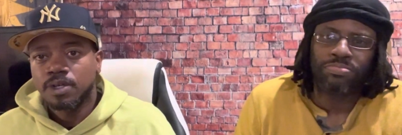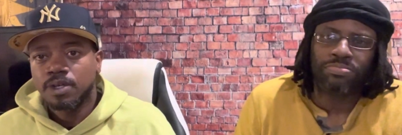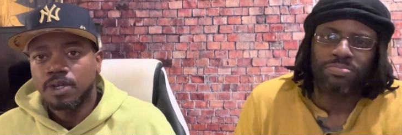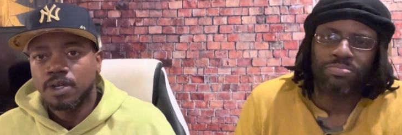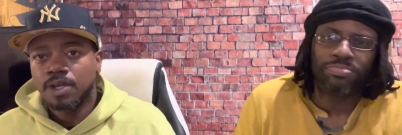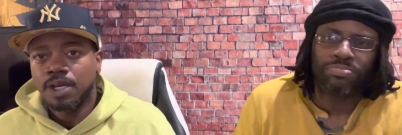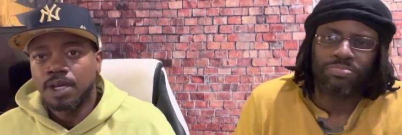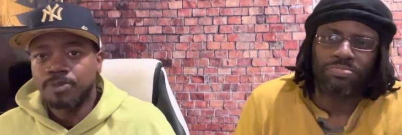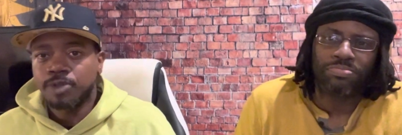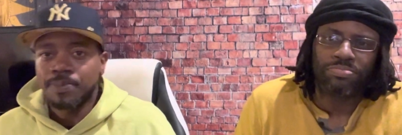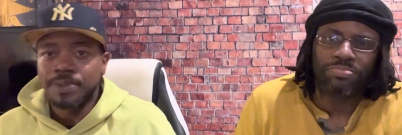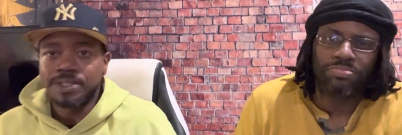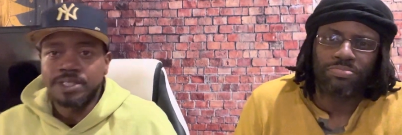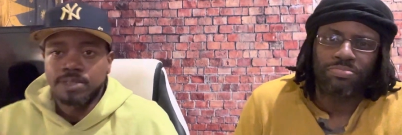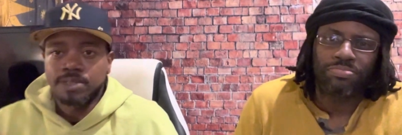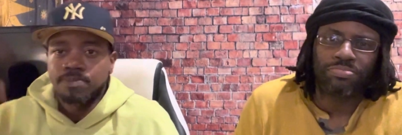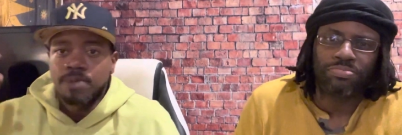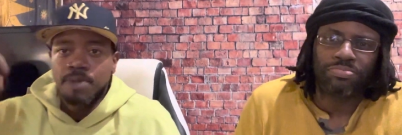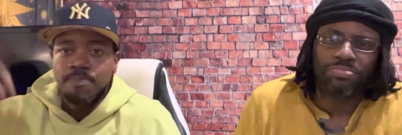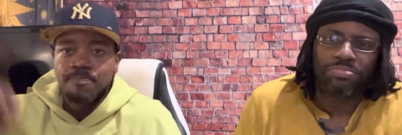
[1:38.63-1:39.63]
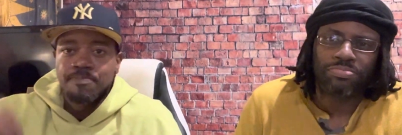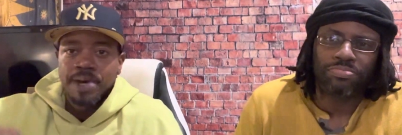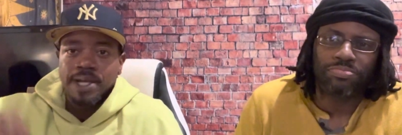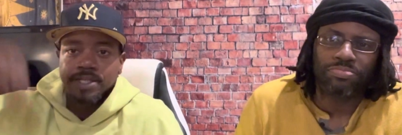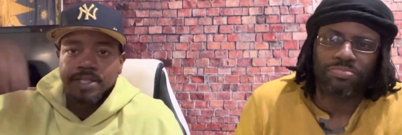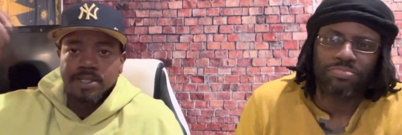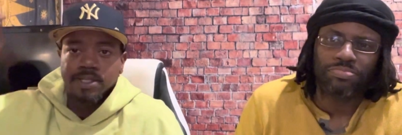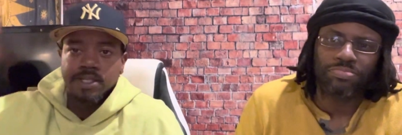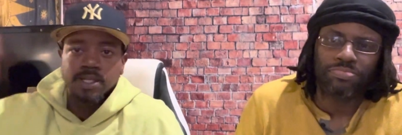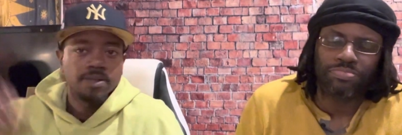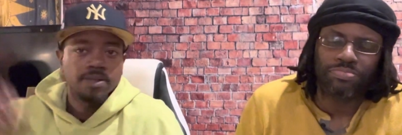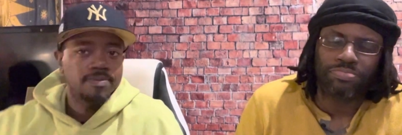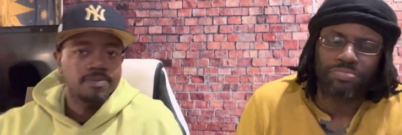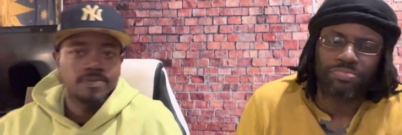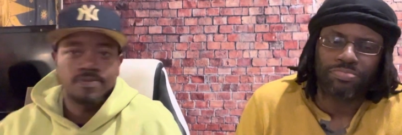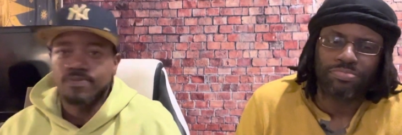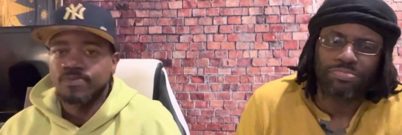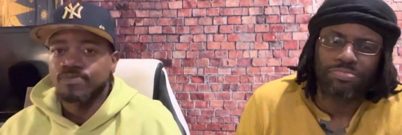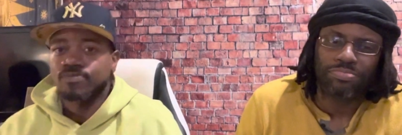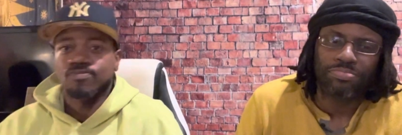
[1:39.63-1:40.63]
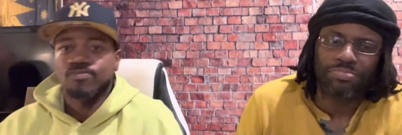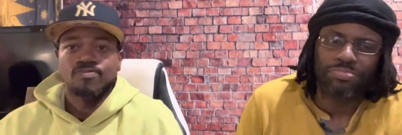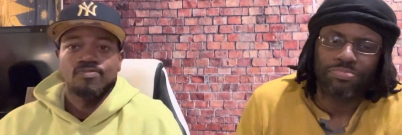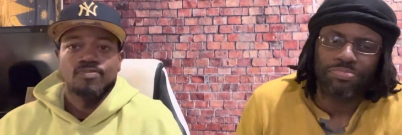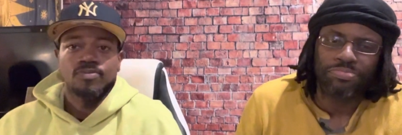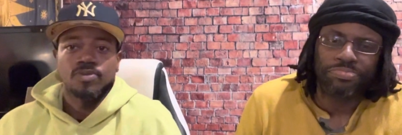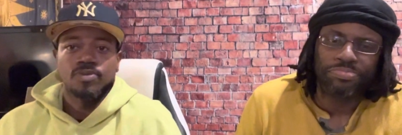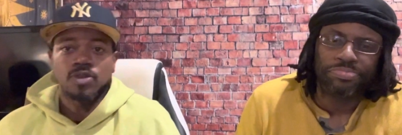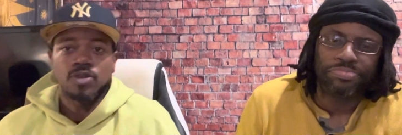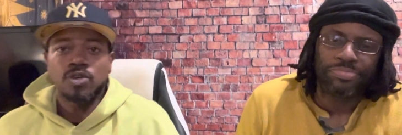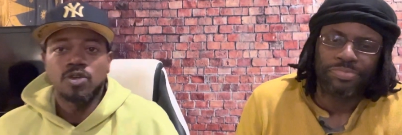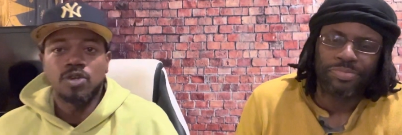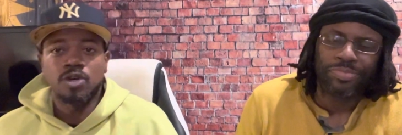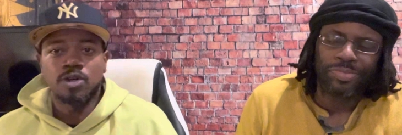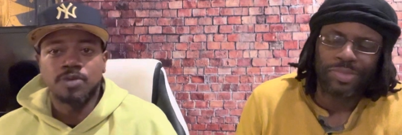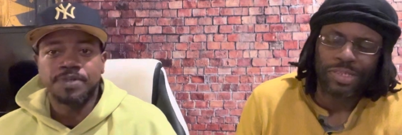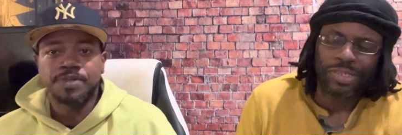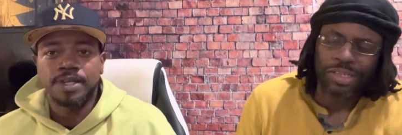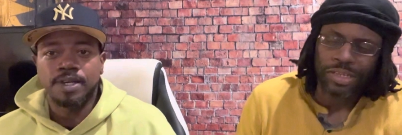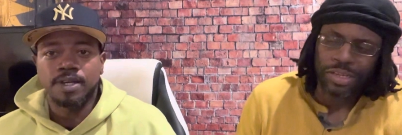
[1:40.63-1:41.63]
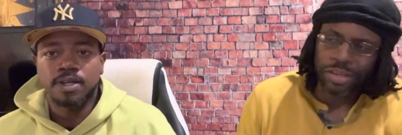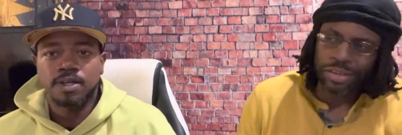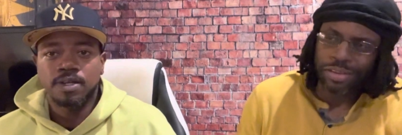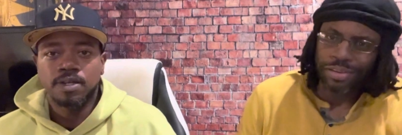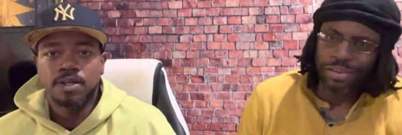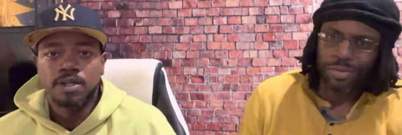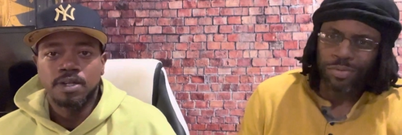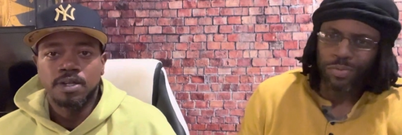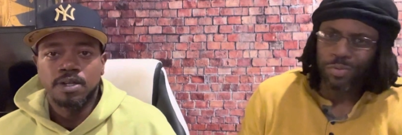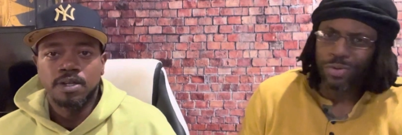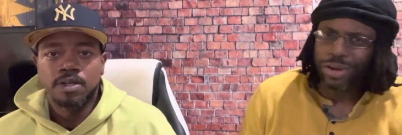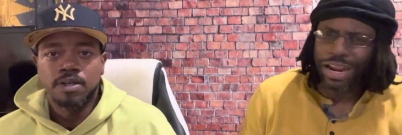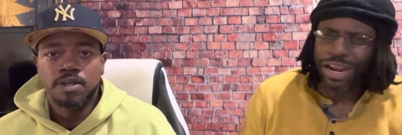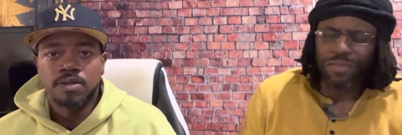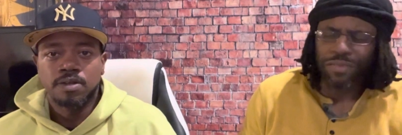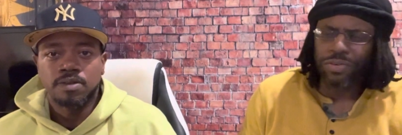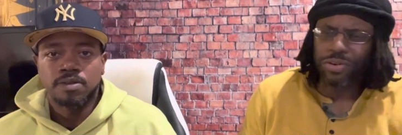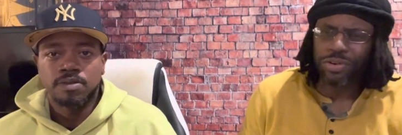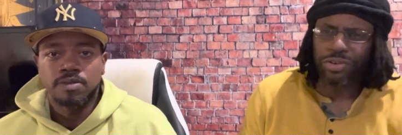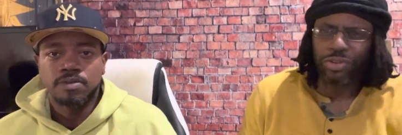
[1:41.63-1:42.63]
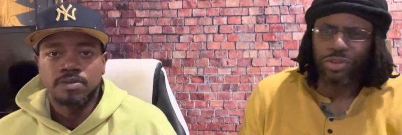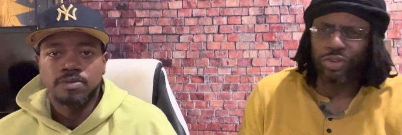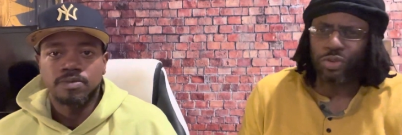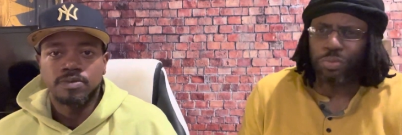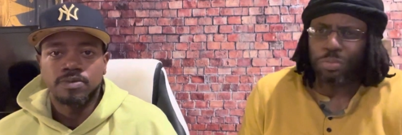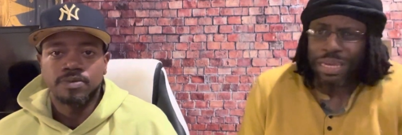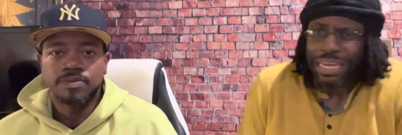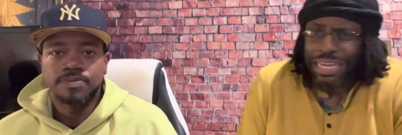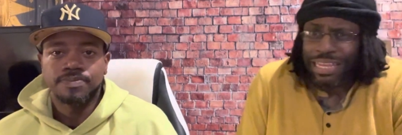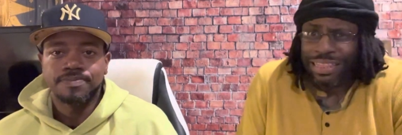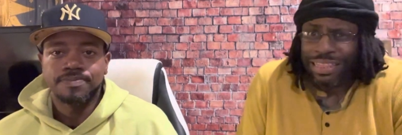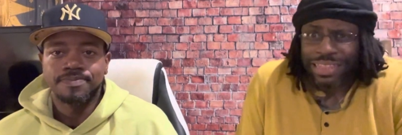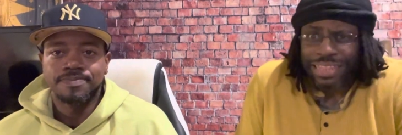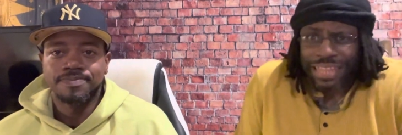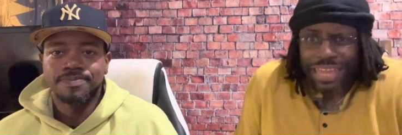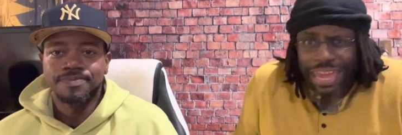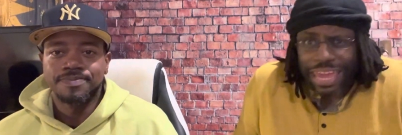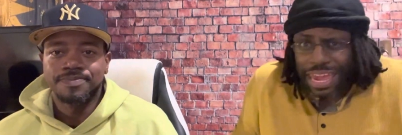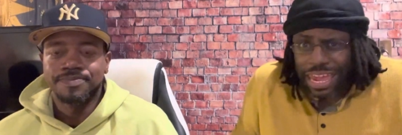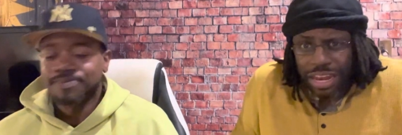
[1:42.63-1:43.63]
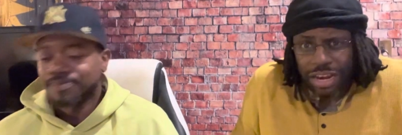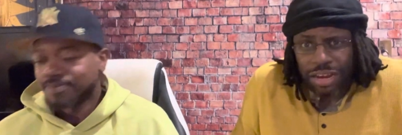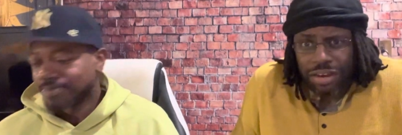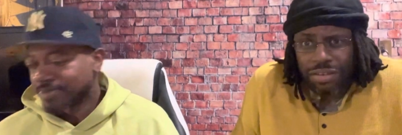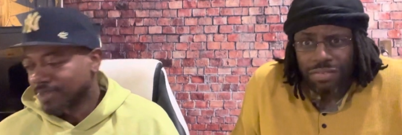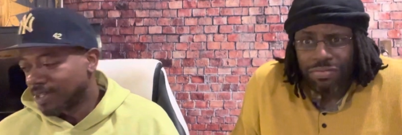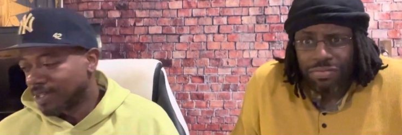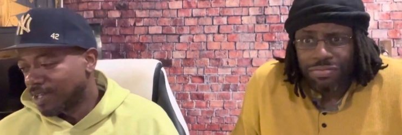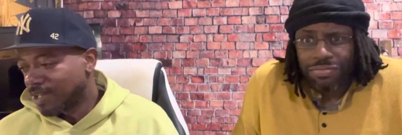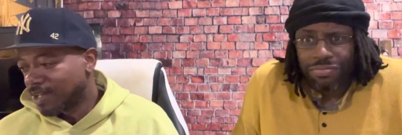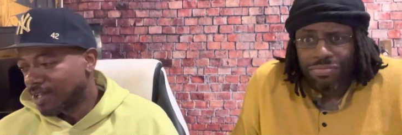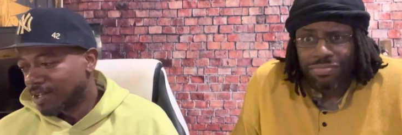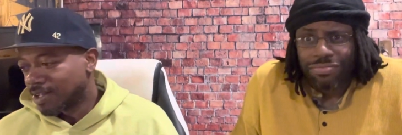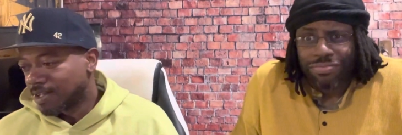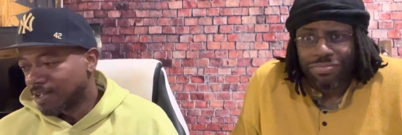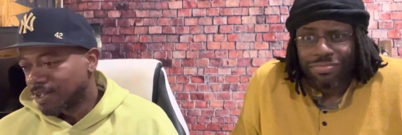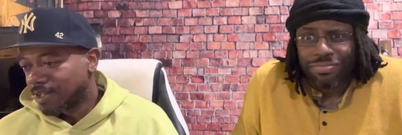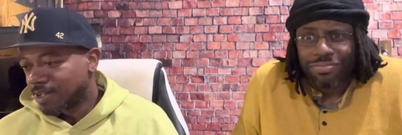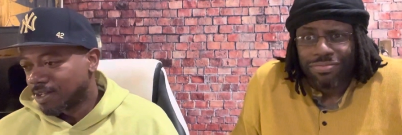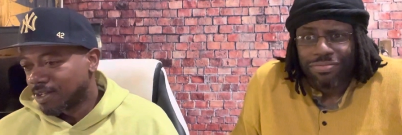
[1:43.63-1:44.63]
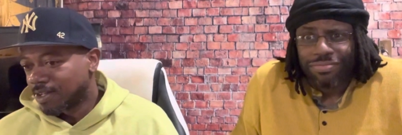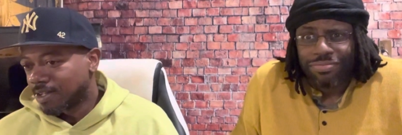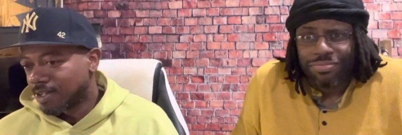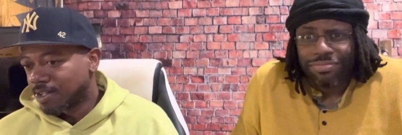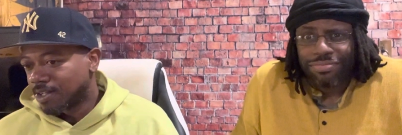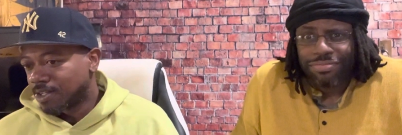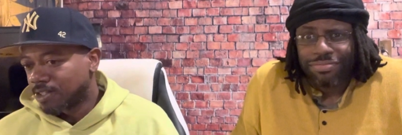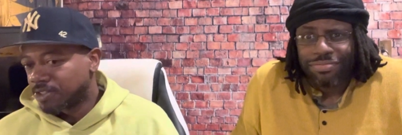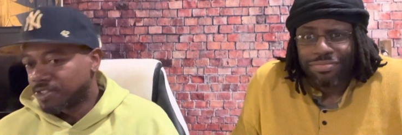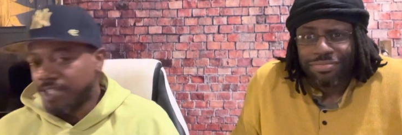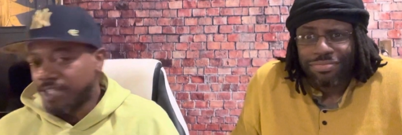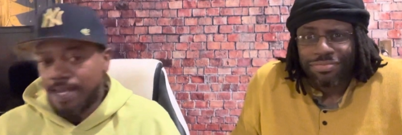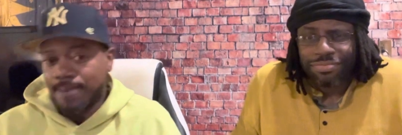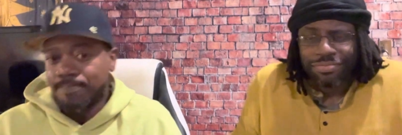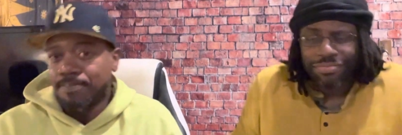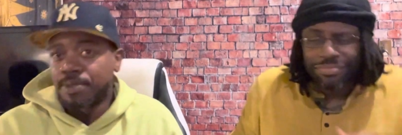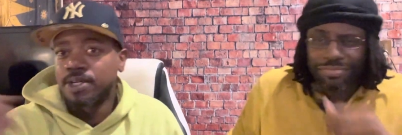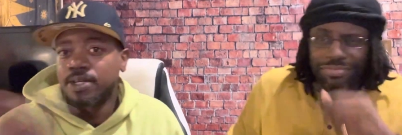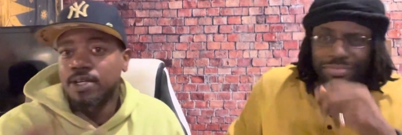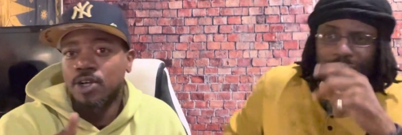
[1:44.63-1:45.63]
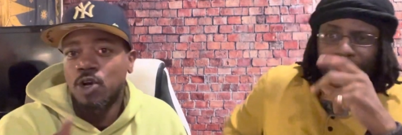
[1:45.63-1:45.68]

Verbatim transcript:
Speaker 1: And I'm talking about just the basic, you know what I'm saying?
Speaker 2: Whatever do you mean, Ced?
Speaker 1: See that bug